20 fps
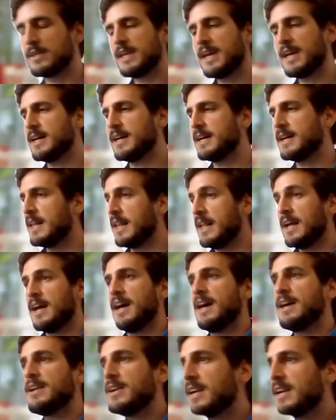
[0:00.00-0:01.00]
Yeah.
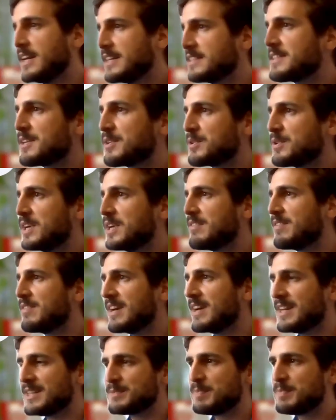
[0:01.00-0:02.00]
I realized I could
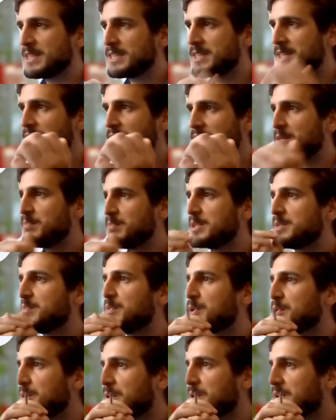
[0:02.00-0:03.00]
have spent a little bit
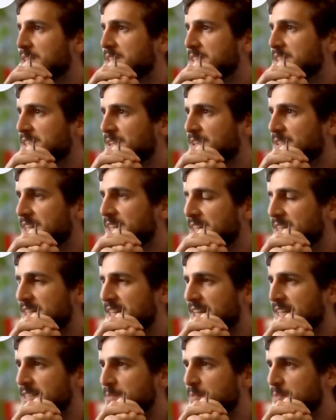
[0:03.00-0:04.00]
more words on that
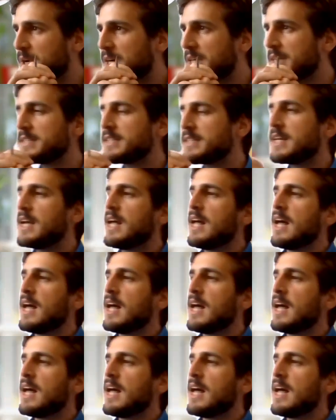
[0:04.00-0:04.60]
last part.